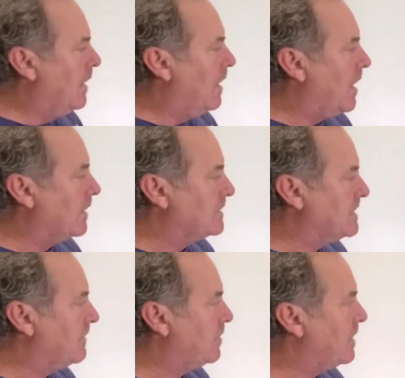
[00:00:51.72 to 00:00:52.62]
You'll see
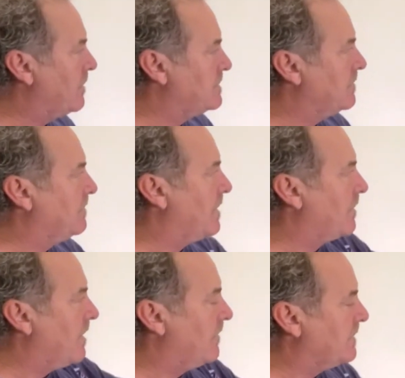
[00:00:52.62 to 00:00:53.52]
from the original
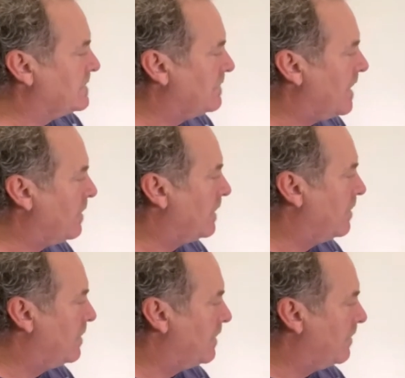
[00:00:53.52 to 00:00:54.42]
photograph it stood up a little
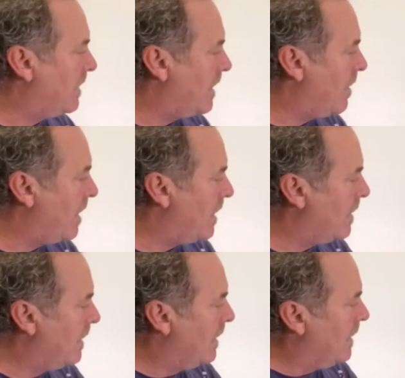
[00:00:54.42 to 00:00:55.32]
bit higher,
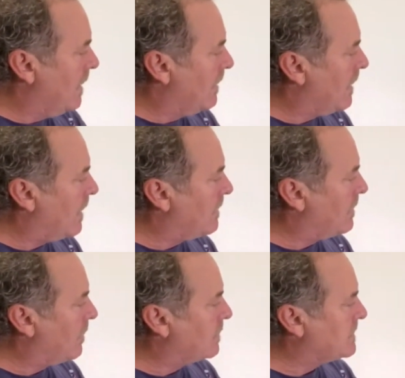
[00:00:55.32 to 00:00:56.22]
and
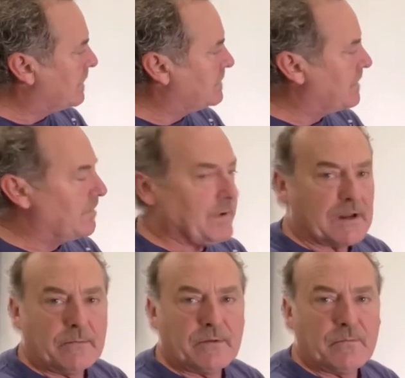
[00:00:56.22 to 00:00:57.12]
also to try and pick
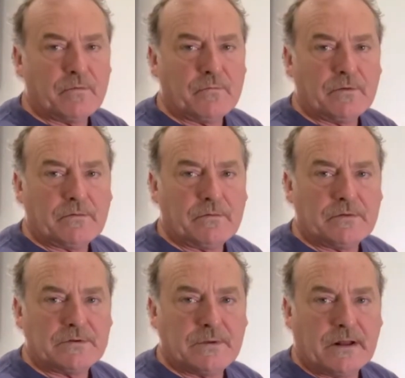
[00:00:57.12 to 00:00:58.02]
up the movement through
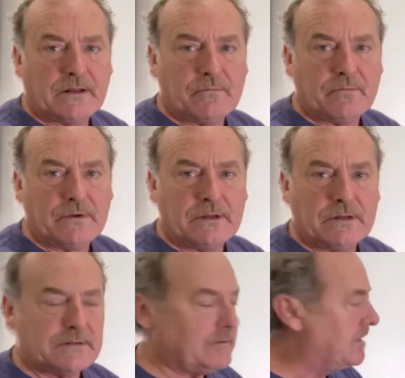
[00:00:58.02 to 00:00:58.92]
this part of the wood here,
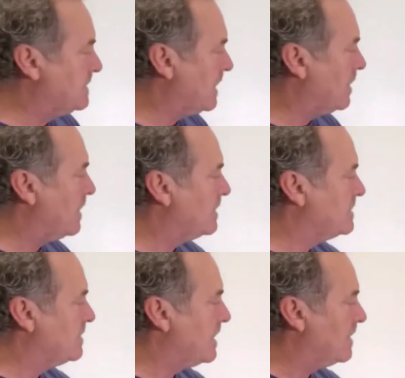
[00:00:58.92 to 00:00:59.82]
so we take away the
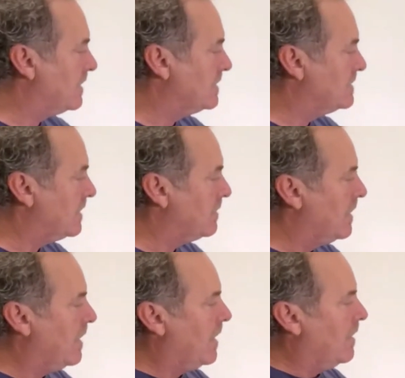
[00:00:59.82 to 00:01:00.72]
straightness. So
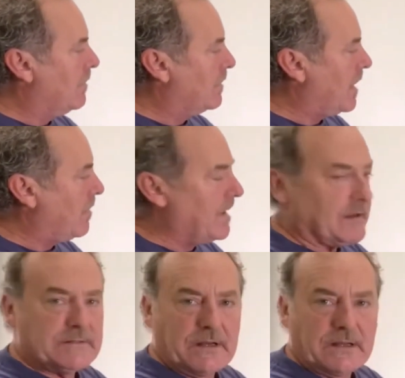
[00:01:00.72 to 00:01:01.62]
we'll go
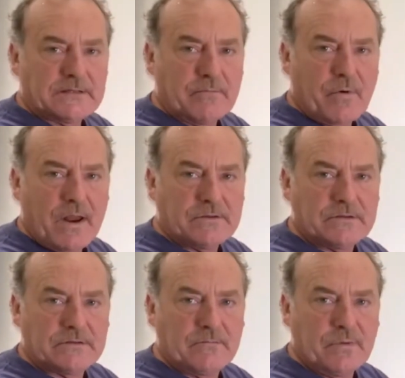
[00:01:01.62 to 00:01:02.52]
about setting some
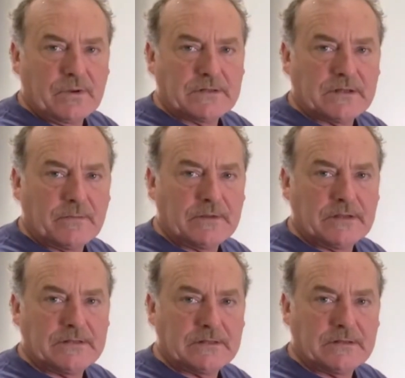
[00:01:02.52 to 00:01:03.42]
branches and pulling some of
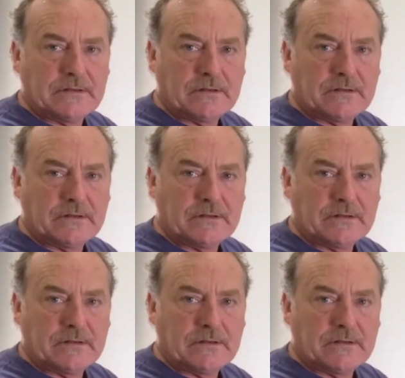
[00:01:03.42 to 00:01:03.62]
these in to